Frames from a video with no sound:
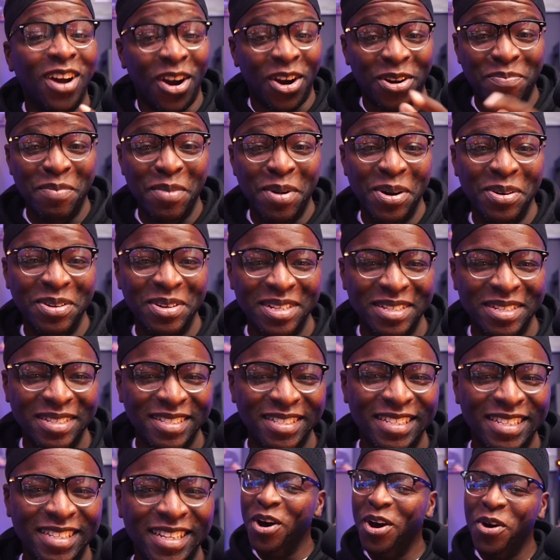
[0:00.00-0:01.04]
dark mode.
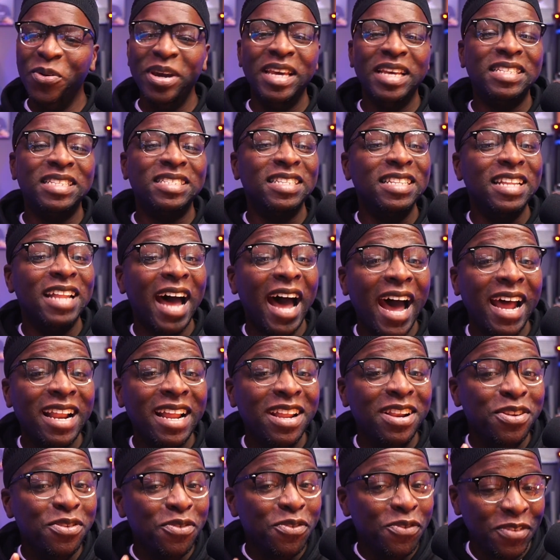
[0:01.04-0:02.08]
No, it's
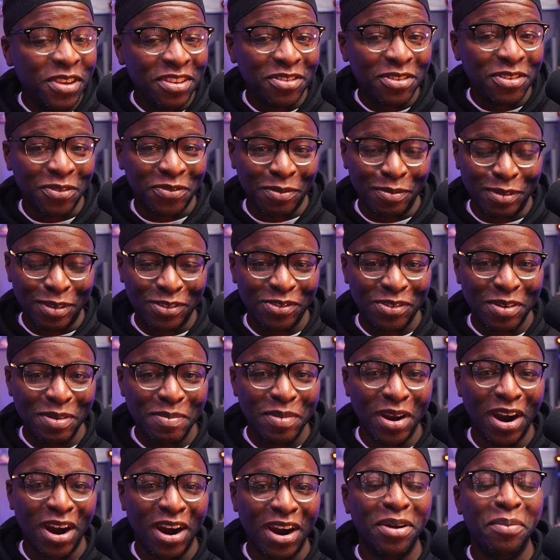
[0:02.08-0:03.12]
not a new feature from
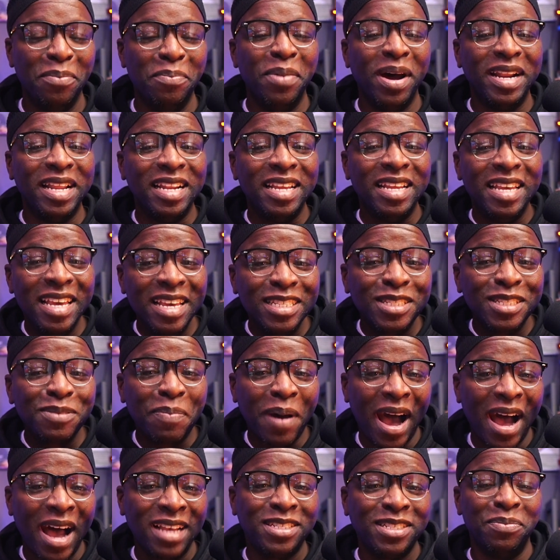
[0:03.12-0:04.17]
StreamYard, but it is
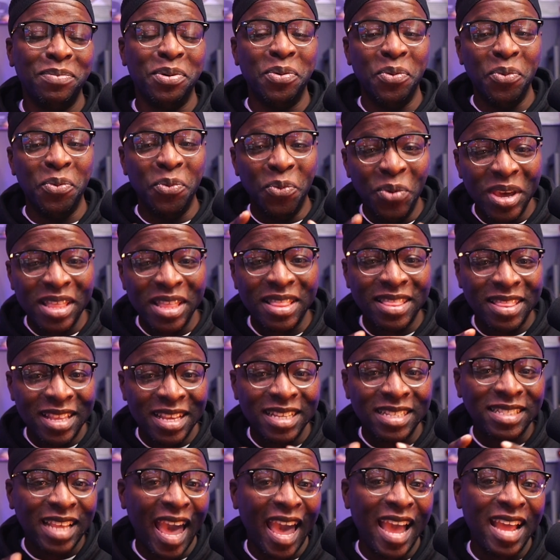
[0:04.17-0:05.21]
possible with
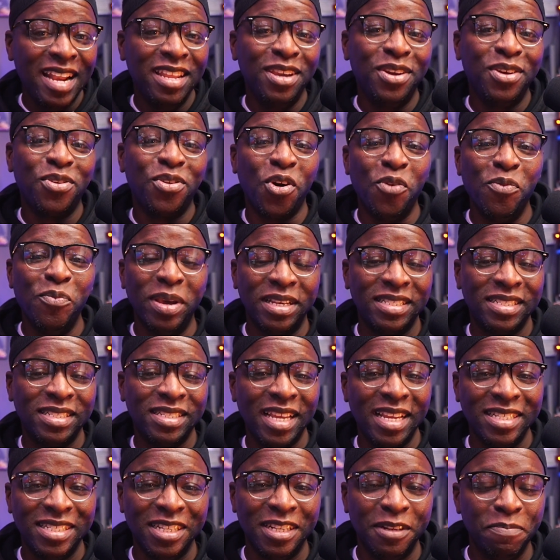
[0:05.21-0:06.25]
this handy Chrome
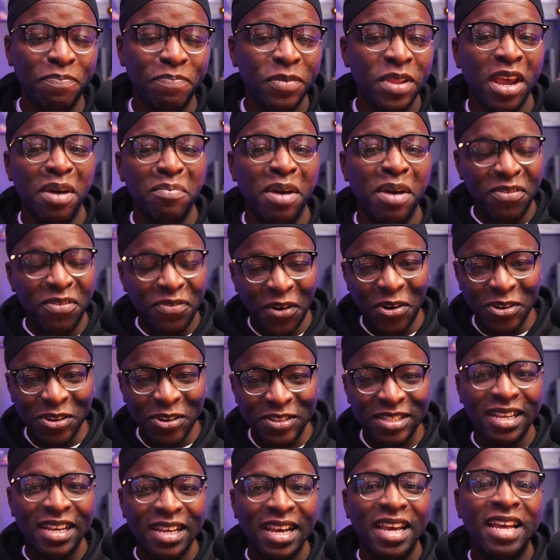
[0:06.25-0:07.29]
extension. But
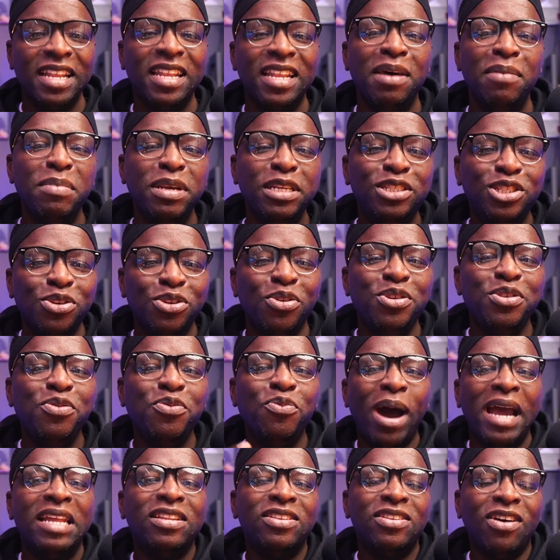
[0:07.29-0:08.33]
first, let me show you
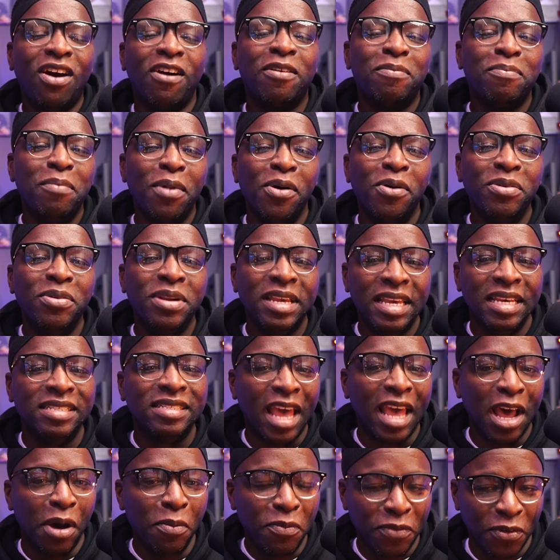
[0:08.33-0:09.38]
why dark mode is
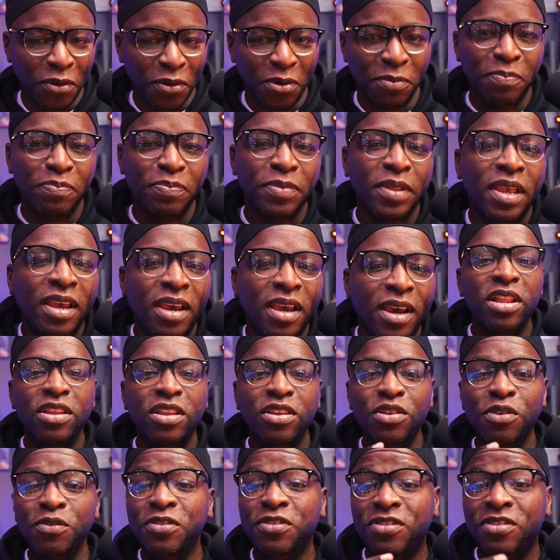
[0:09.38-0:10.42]
helpful. When
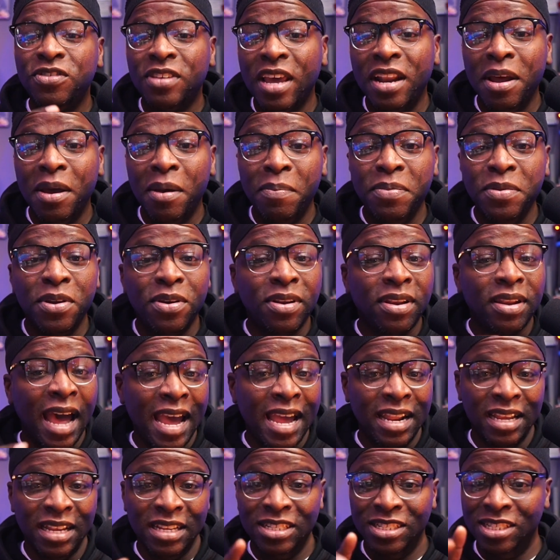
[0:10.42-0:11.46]
you've set up your
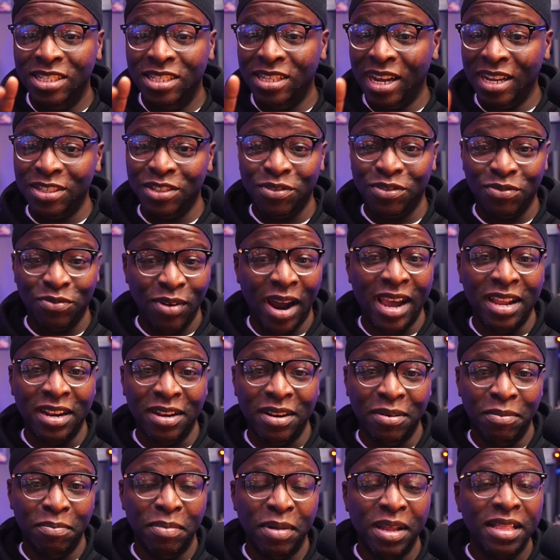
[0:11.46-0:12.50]
lighting just right,
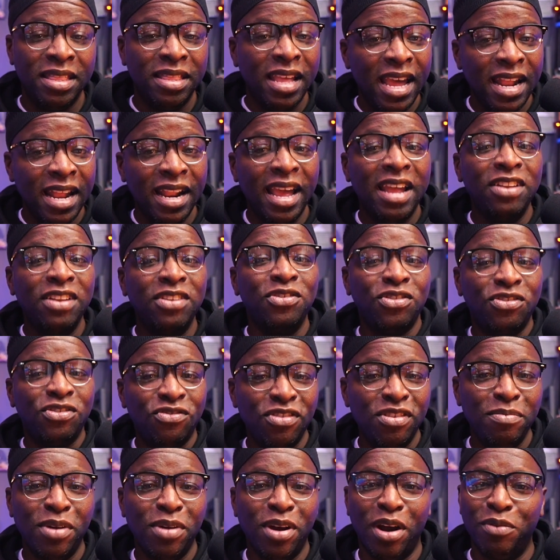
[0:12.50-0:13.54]
but then enter
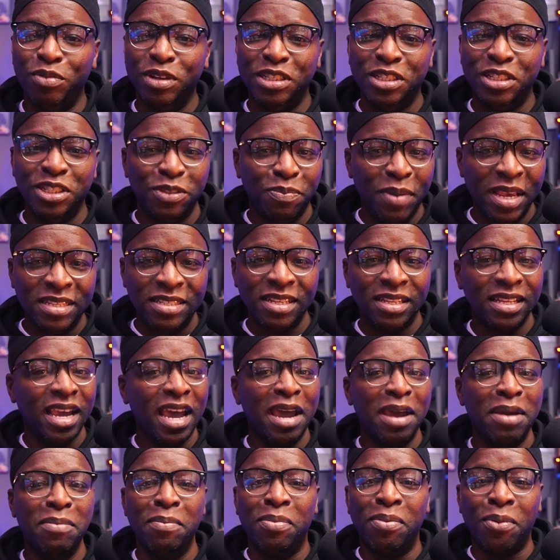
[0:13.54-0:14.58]
StreamYard, which is basically
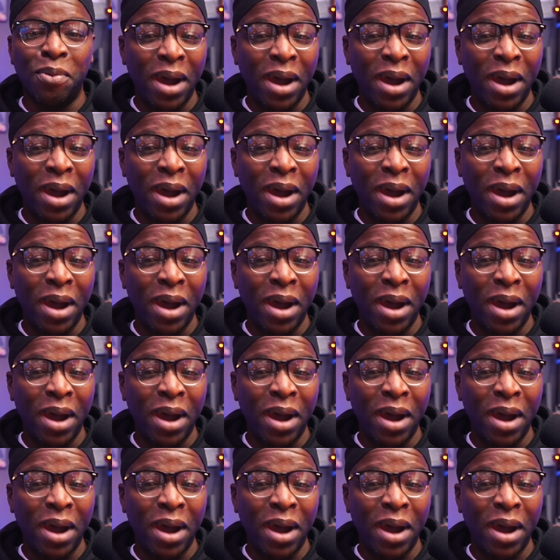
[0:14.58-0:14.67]
a